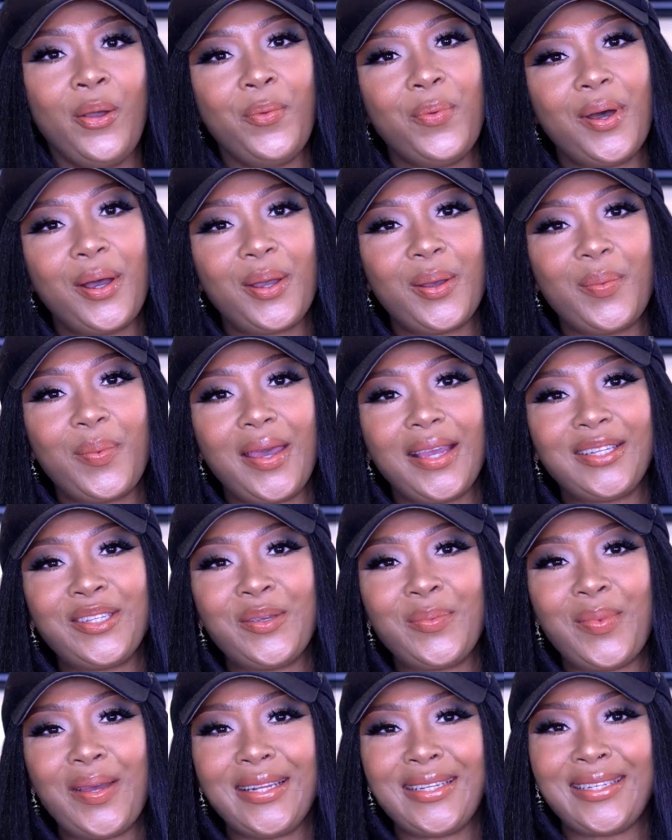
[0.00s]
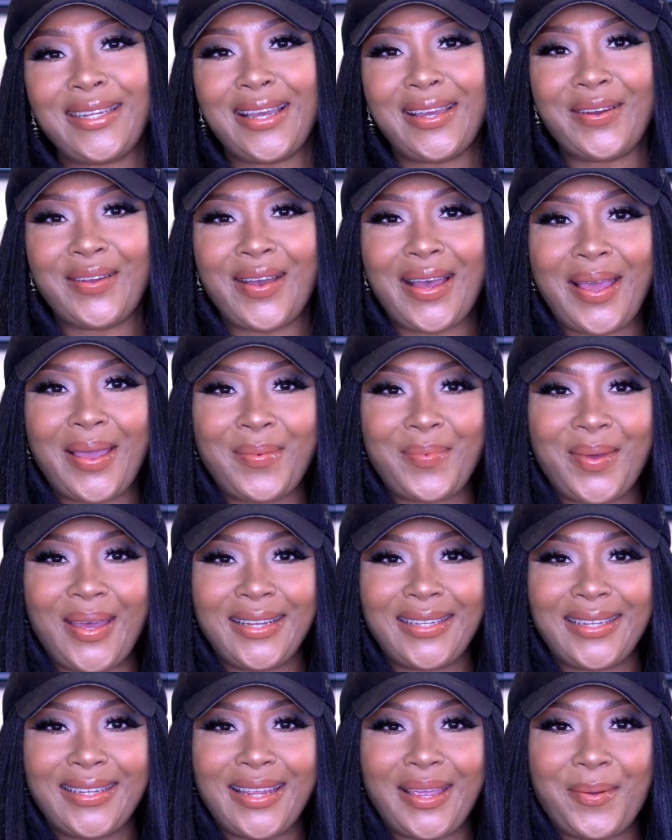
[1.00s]
Welcome back to my channel. I am
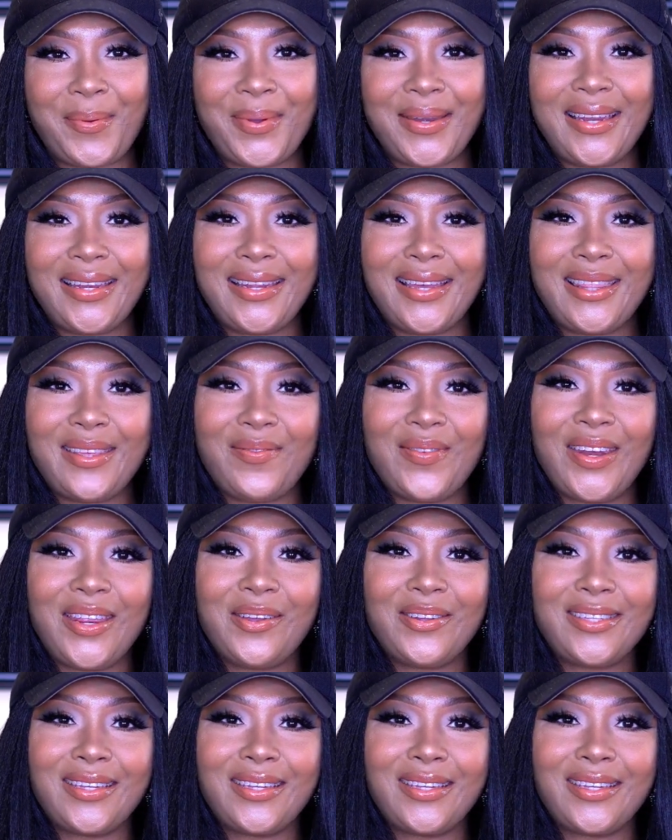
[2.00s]
back today with another video.